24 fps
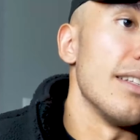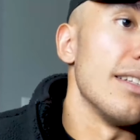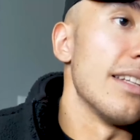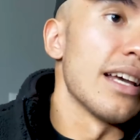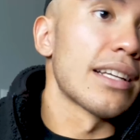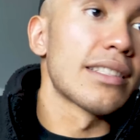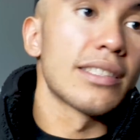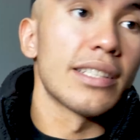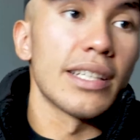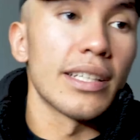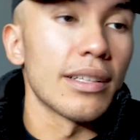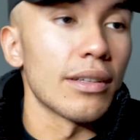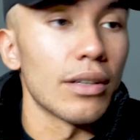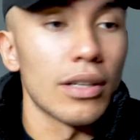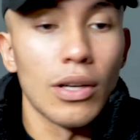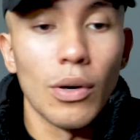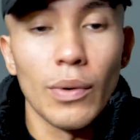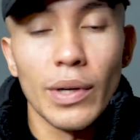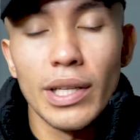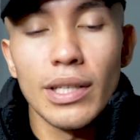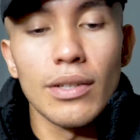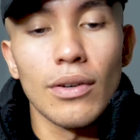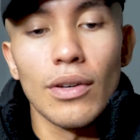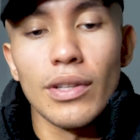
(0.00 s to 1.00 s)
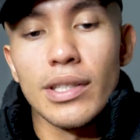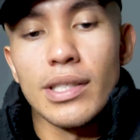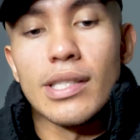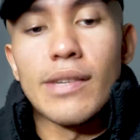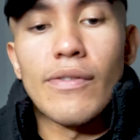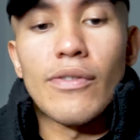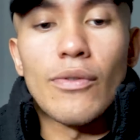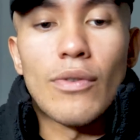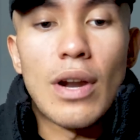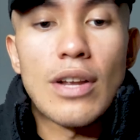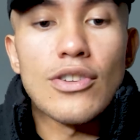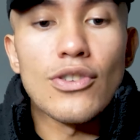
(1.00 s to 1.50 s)
Next thing, going into all these
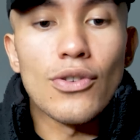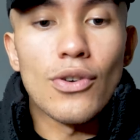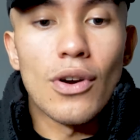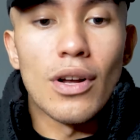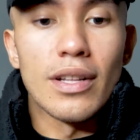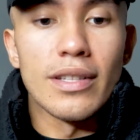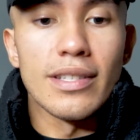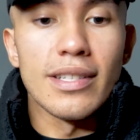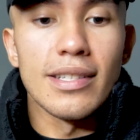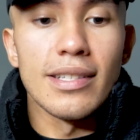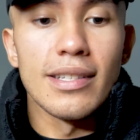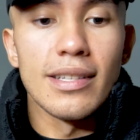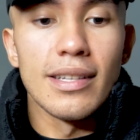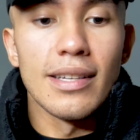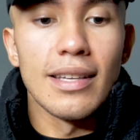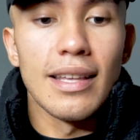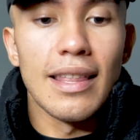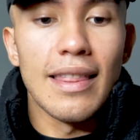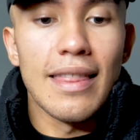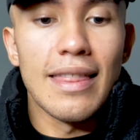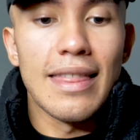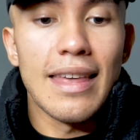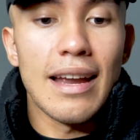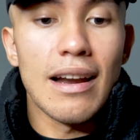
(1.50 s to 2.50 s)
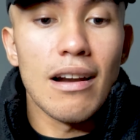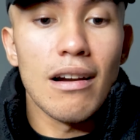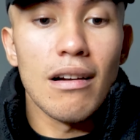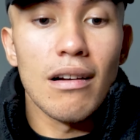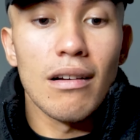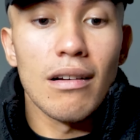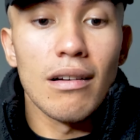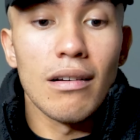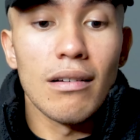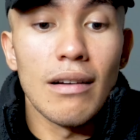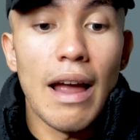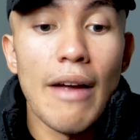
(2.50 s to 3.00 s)
different restaurants,
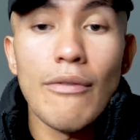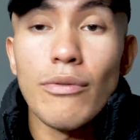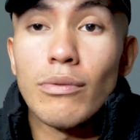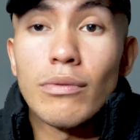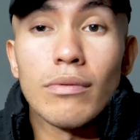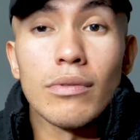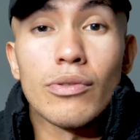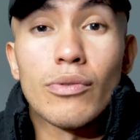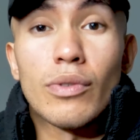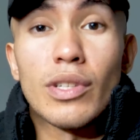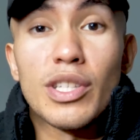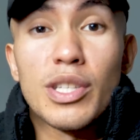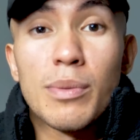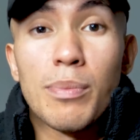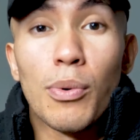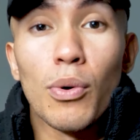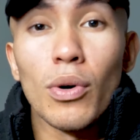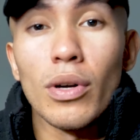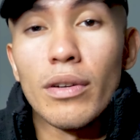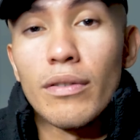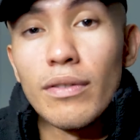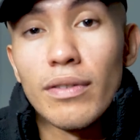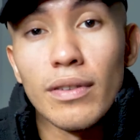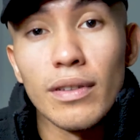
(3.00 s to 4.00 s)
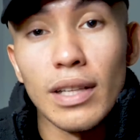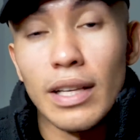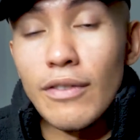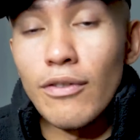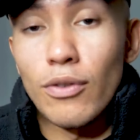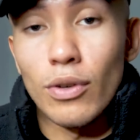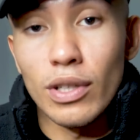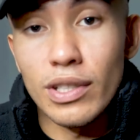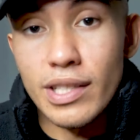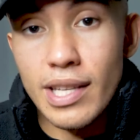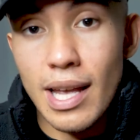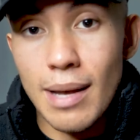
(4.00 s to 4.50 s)
everyone was really supportive. Like
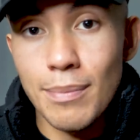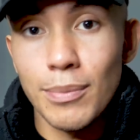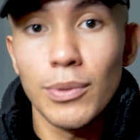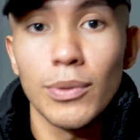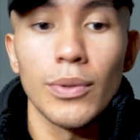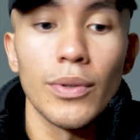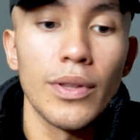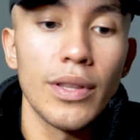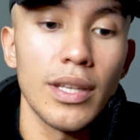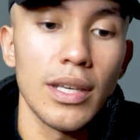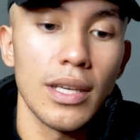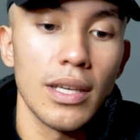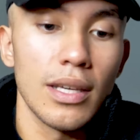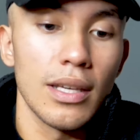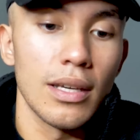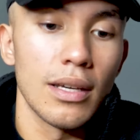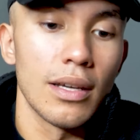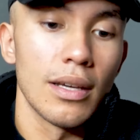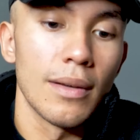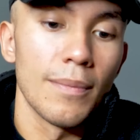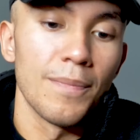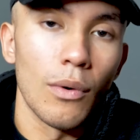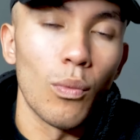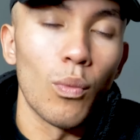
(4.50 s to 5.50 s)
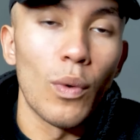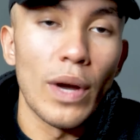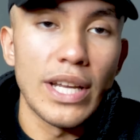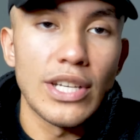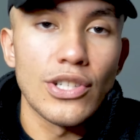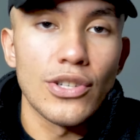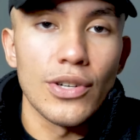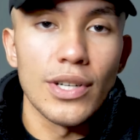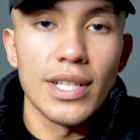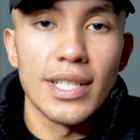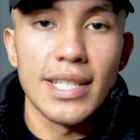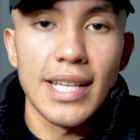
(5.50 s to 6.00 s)
for example, the
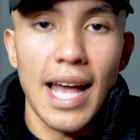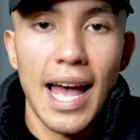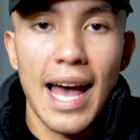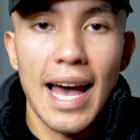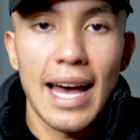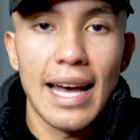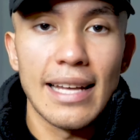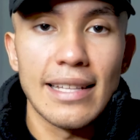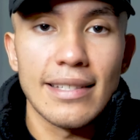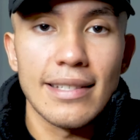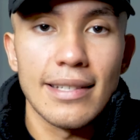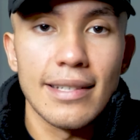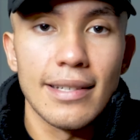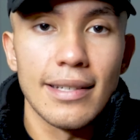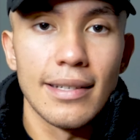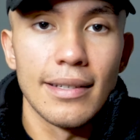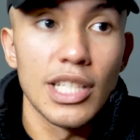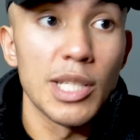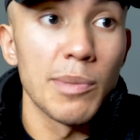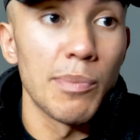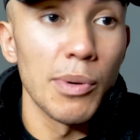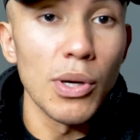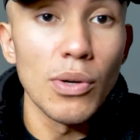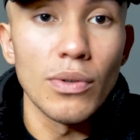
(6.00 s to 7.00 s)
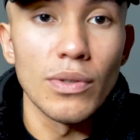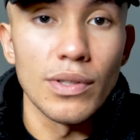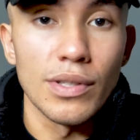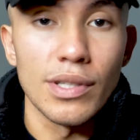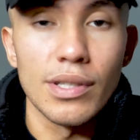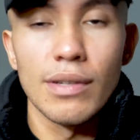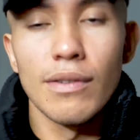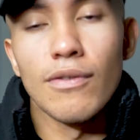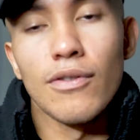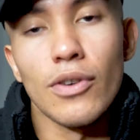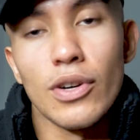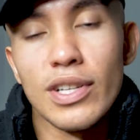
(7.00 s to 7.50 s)
waitress at
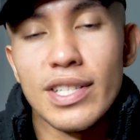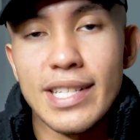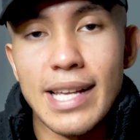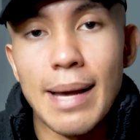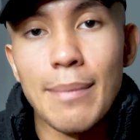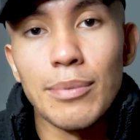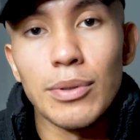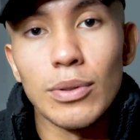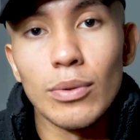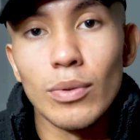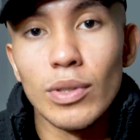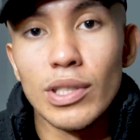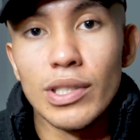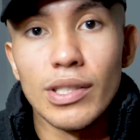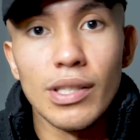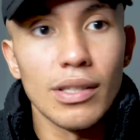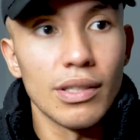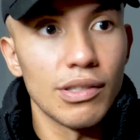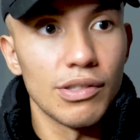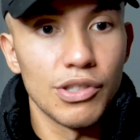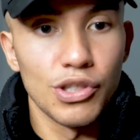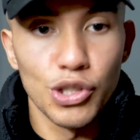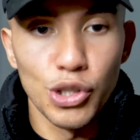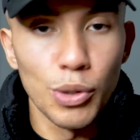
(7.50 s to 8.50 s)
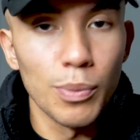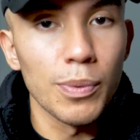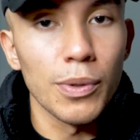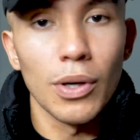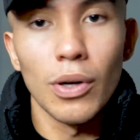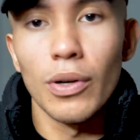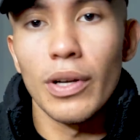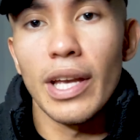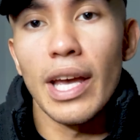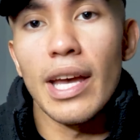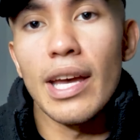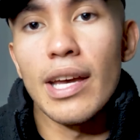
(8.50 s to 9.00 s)
Spoons, for example, was
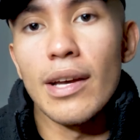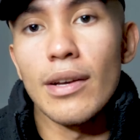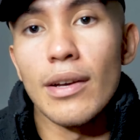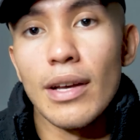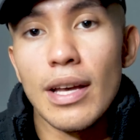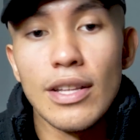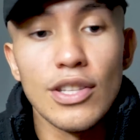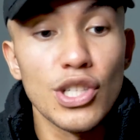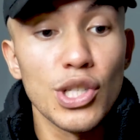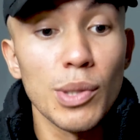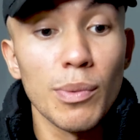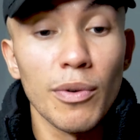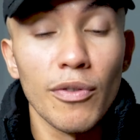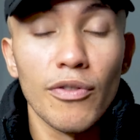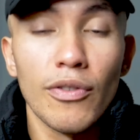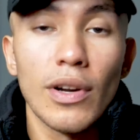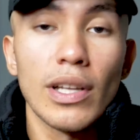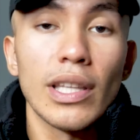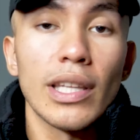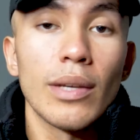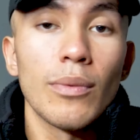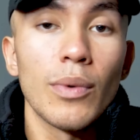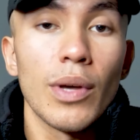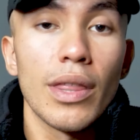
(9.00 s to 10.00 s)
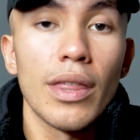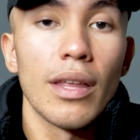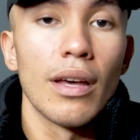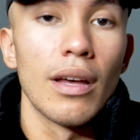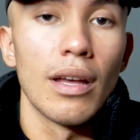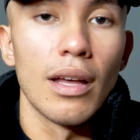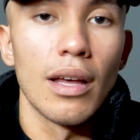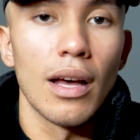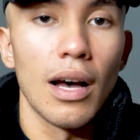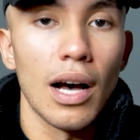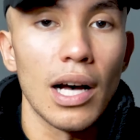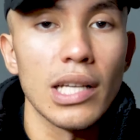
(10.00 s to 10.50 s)
super okay and super friendly with
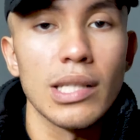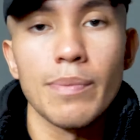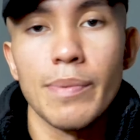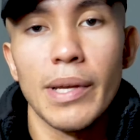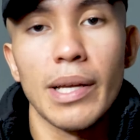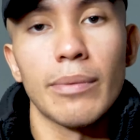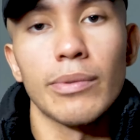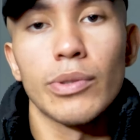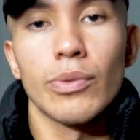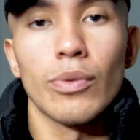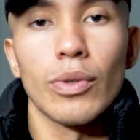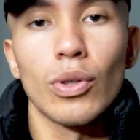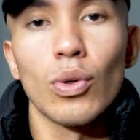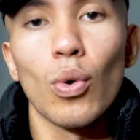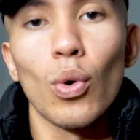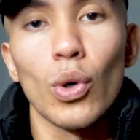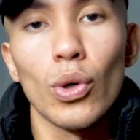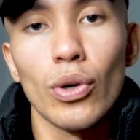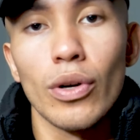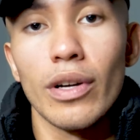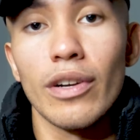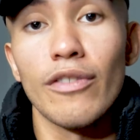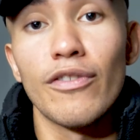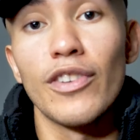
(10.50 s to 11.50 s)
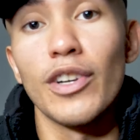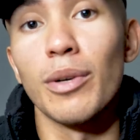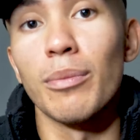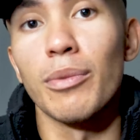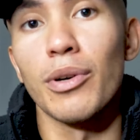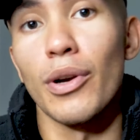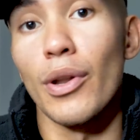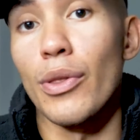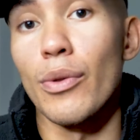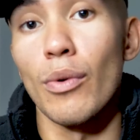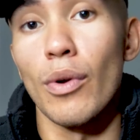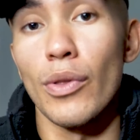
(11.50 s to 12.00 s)
us being able to record her and film
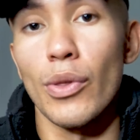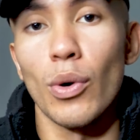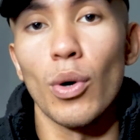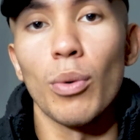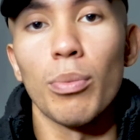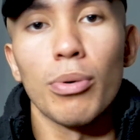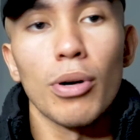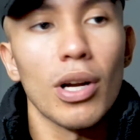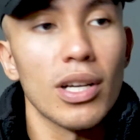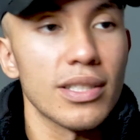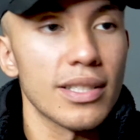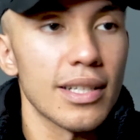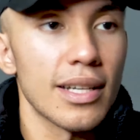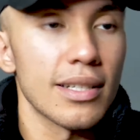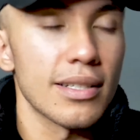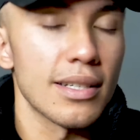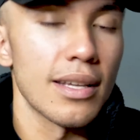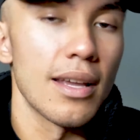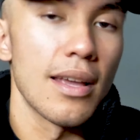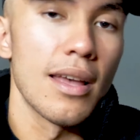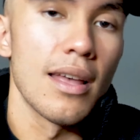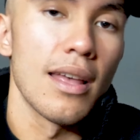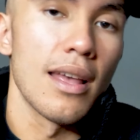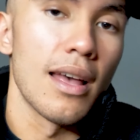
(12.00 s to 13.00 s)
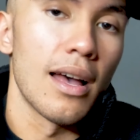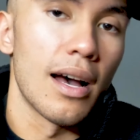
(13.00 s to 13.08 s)
her throughout the whole process.